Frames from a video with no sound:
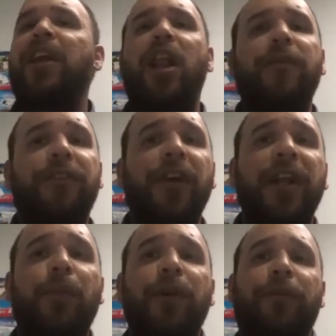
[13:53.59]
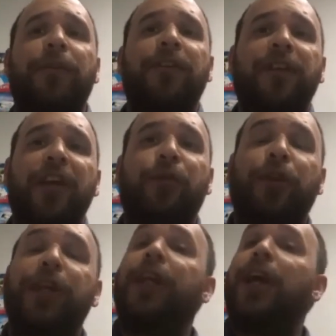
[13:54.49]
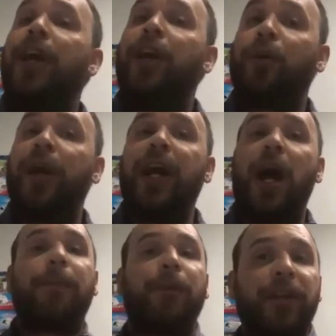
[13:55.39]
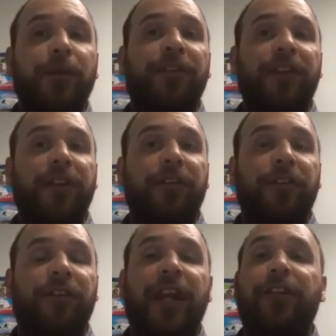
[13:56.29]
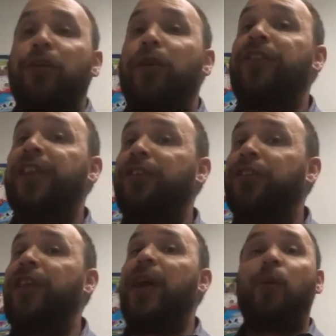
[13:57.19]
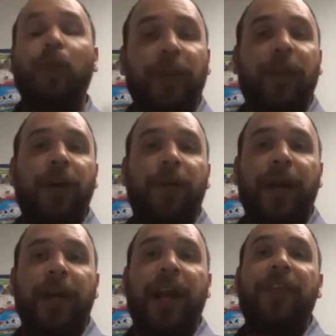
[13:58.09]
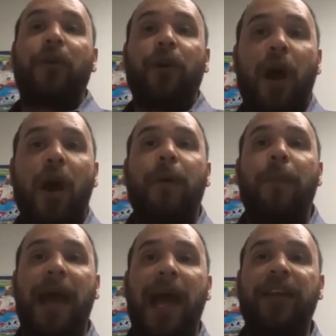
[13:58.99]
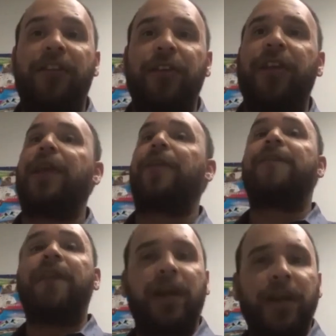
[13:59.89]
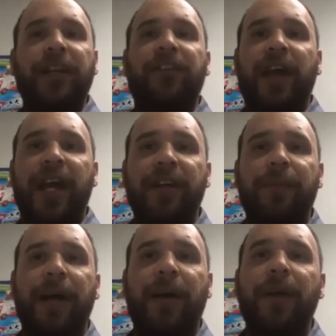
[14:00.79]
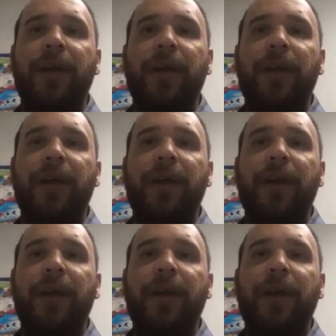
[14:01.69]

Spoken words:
And all of a sudden it went from this nice, really great upgrade to a signature set with cookware, a nice little combo package deal that they were very excited